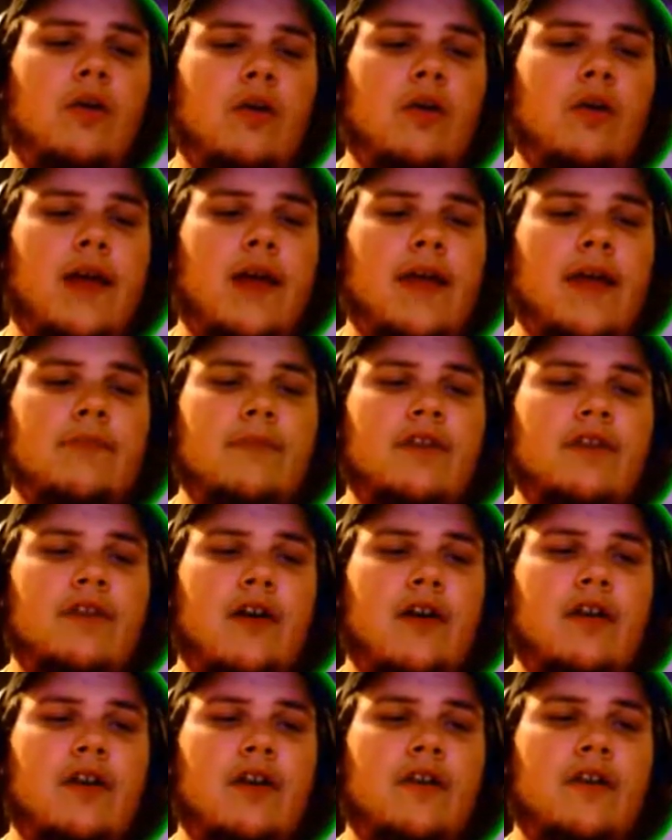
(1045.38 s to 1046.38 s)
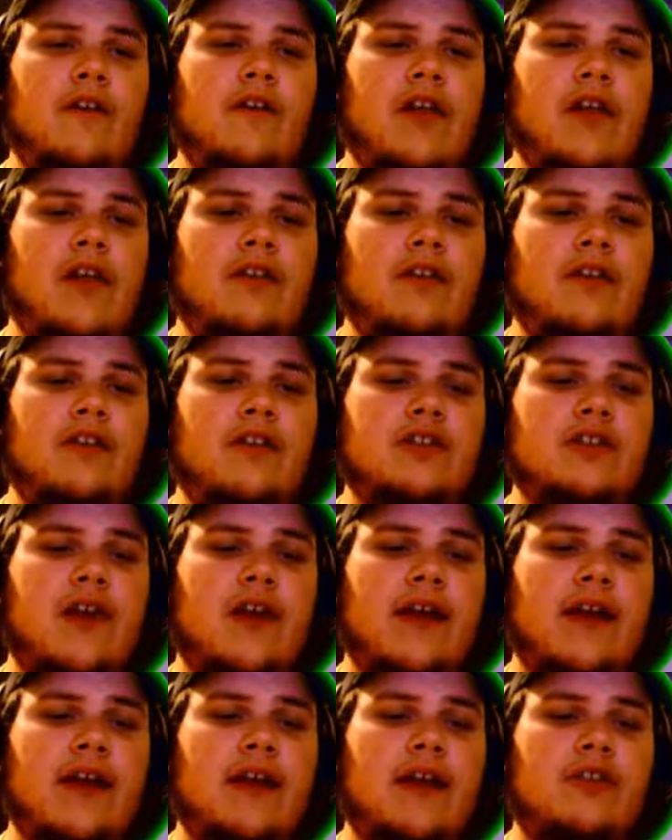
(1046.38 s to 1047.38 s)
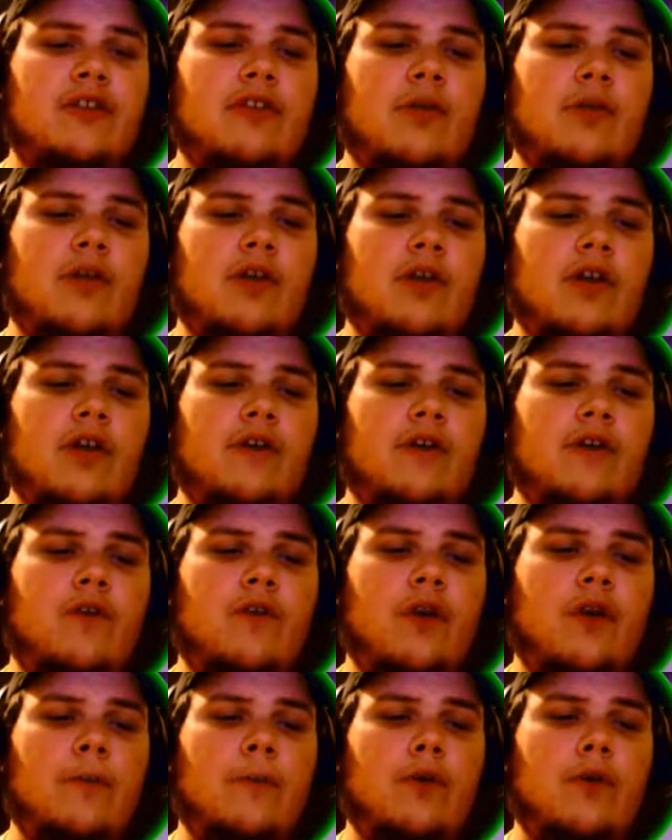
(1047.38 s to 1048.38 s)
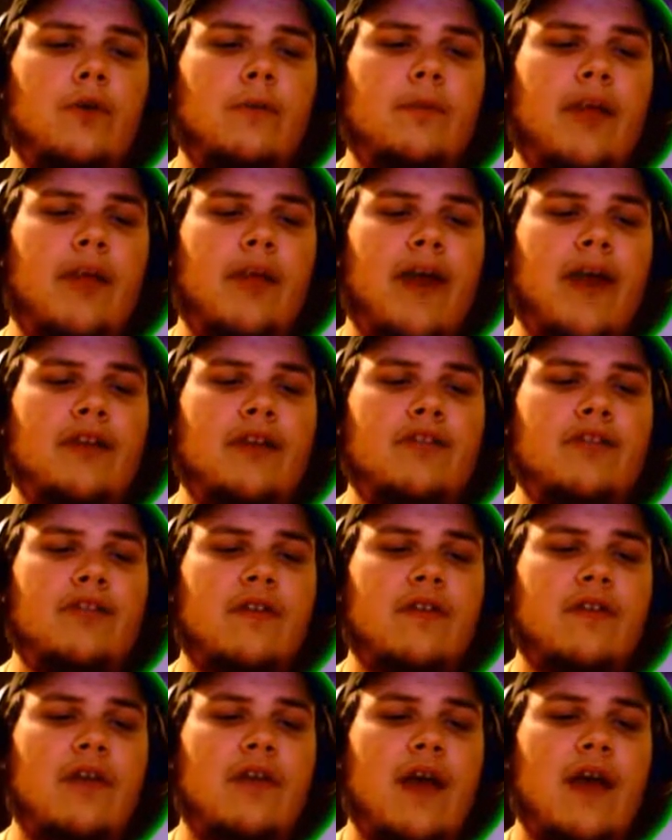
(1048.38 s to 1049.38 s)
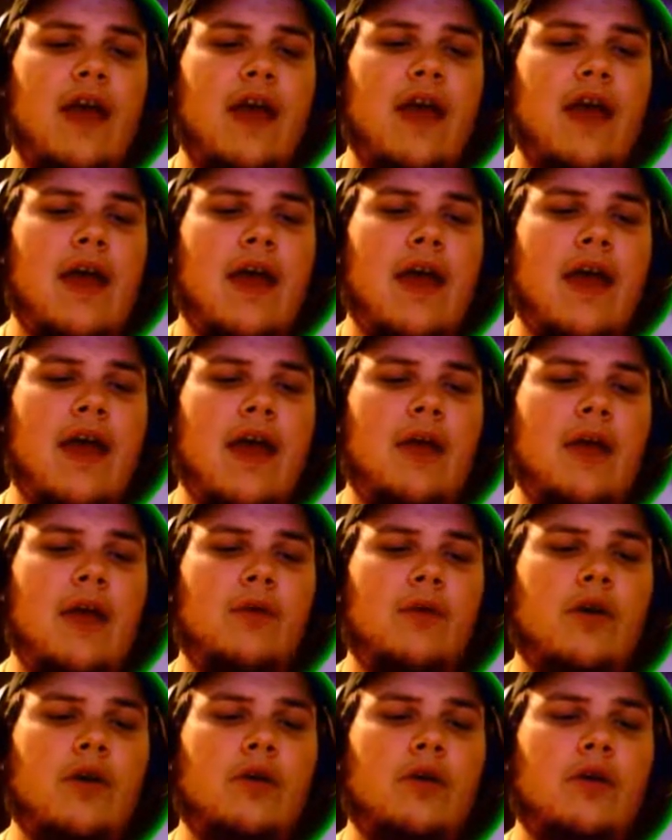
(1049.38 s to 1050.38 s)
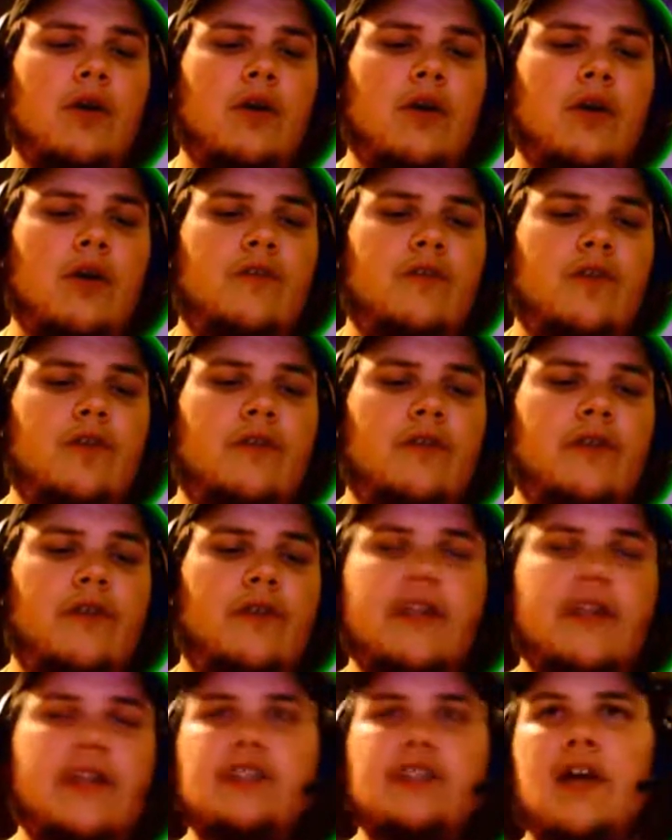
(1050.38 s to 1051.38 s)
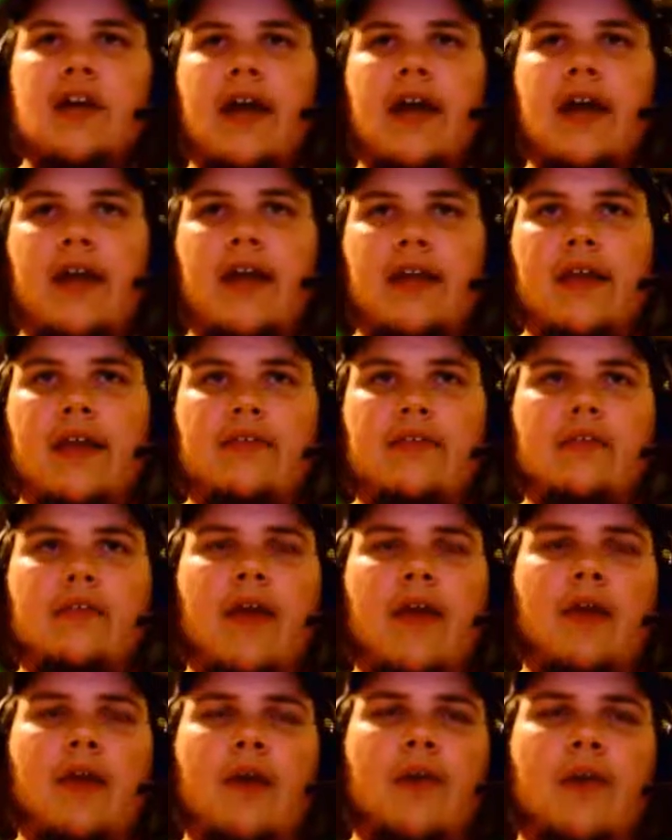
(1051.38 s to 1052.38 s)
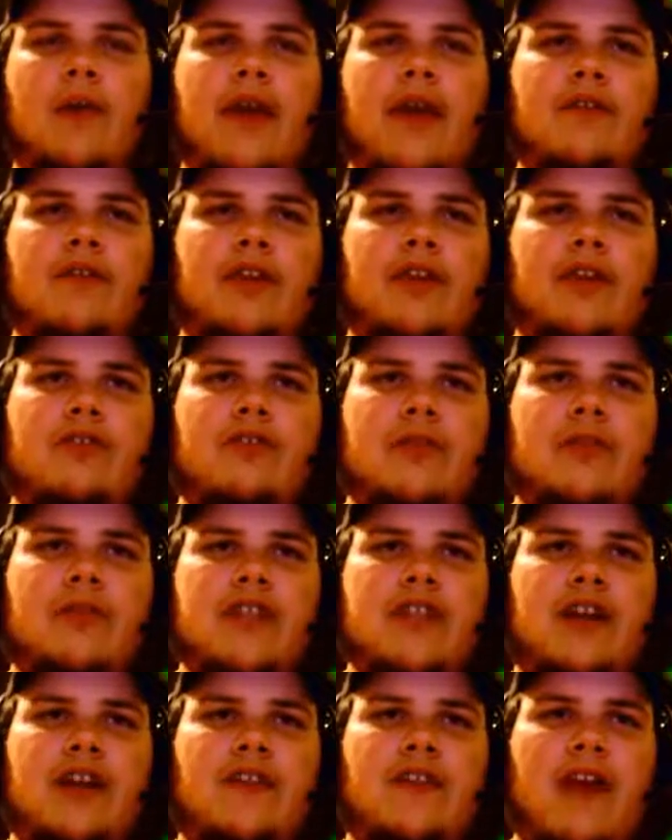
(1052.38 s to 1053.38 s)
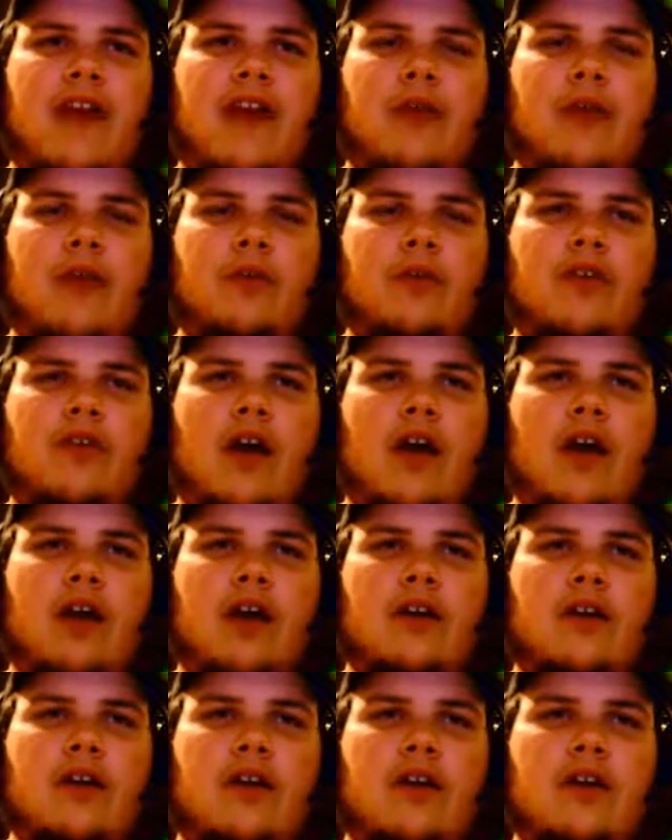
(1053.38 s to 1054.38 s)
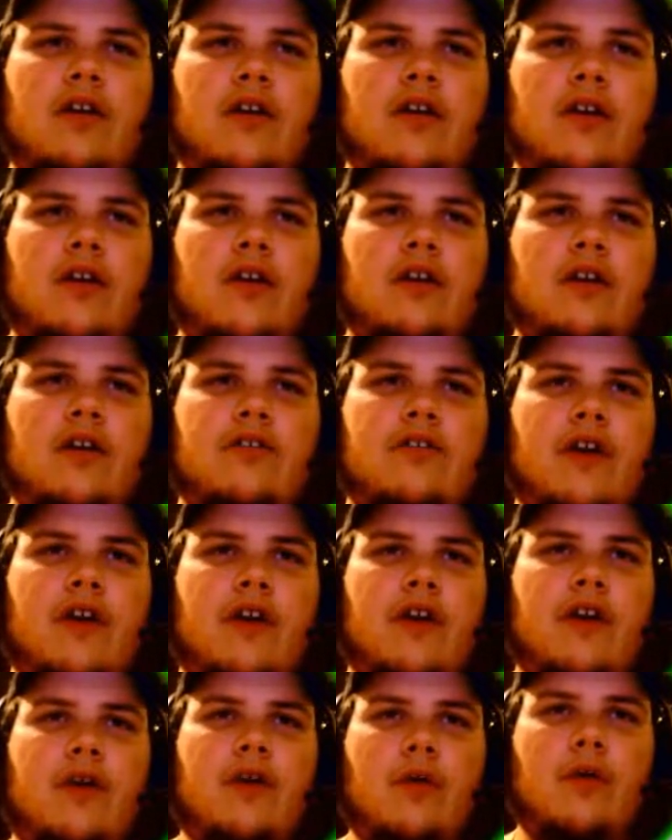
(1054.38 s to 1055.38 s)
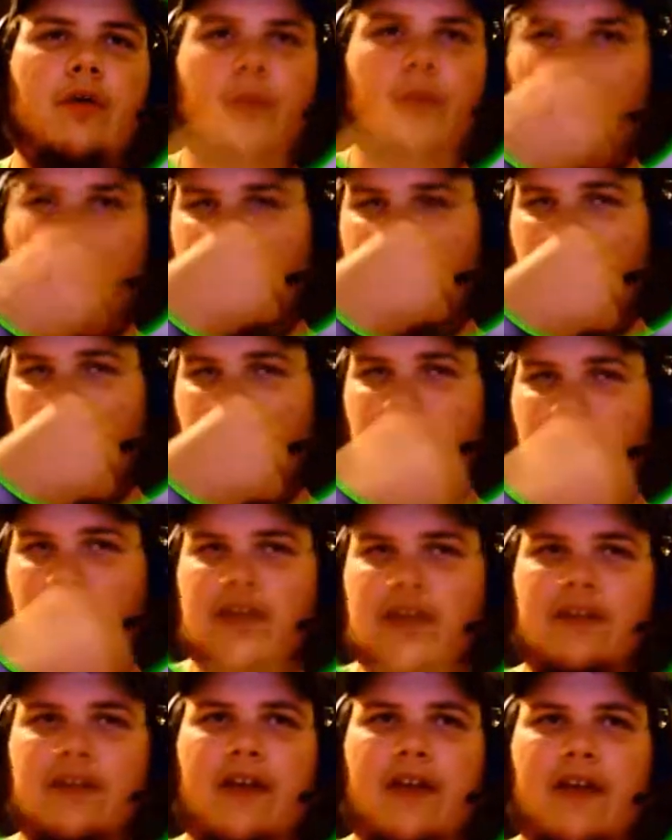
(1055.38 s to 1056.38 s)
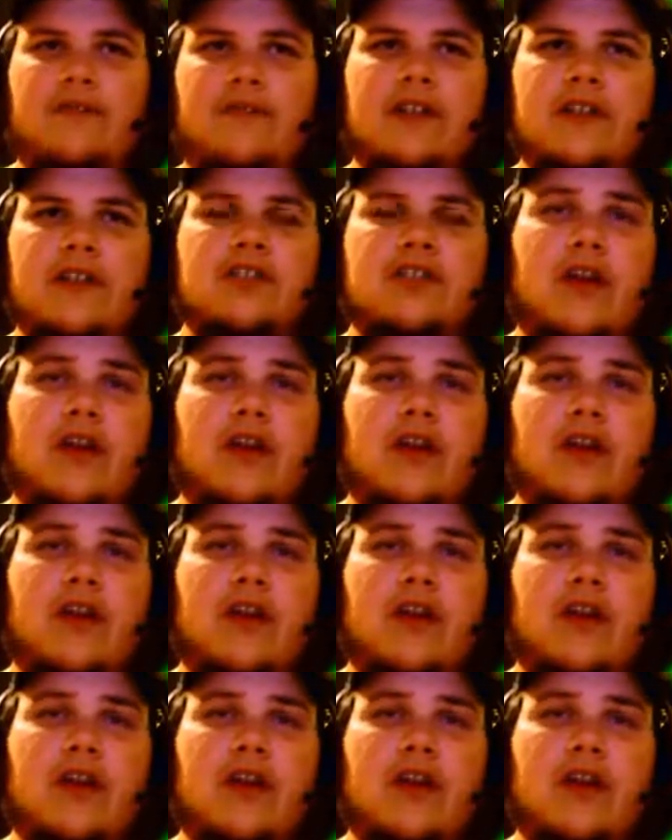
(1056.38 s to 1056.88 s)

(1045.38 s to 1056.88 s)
I am scared of is the Dragonite. So we're going to go for a Moonblast, and we're going to go for a Freeze Dry into that. We can't really switch anything out with Cryogonal, so we are locked into that Freeze Dry.